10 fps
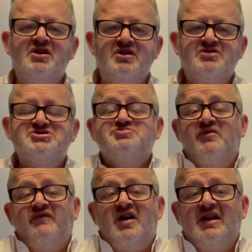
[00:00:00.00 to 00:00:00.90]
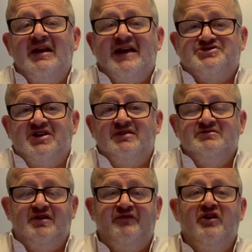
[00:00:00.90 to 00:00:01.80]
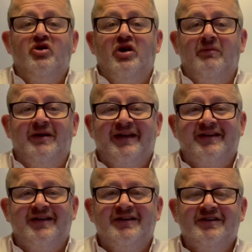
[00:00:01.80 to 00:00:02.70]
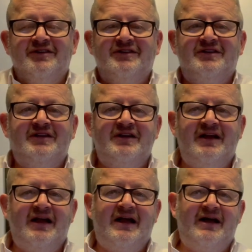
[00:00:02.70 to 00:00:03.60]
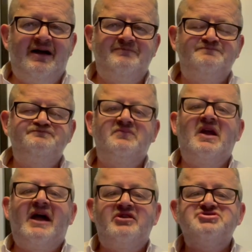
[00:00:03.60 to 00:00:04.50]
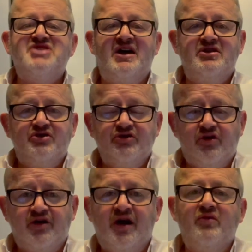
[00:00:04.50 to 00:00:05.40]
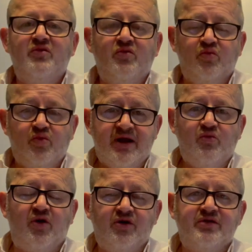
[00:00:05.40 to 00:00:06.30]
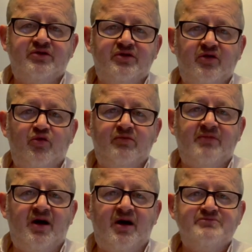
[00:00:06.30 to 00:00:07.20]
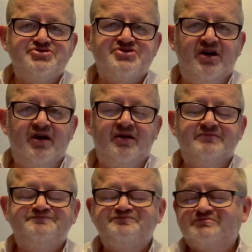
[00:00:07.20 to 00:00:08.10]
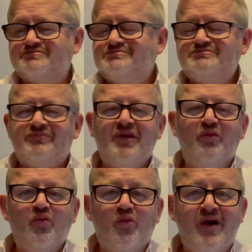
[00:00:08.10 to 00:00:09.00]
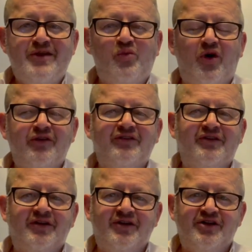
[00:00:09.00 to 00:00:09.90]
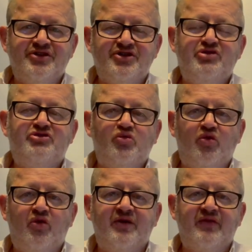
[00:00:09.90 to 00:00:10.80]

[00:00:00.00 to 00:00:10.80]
You just provide a letter and a follow-up letter, and you say, Your Honour, Ma'am, Sir, we want you to order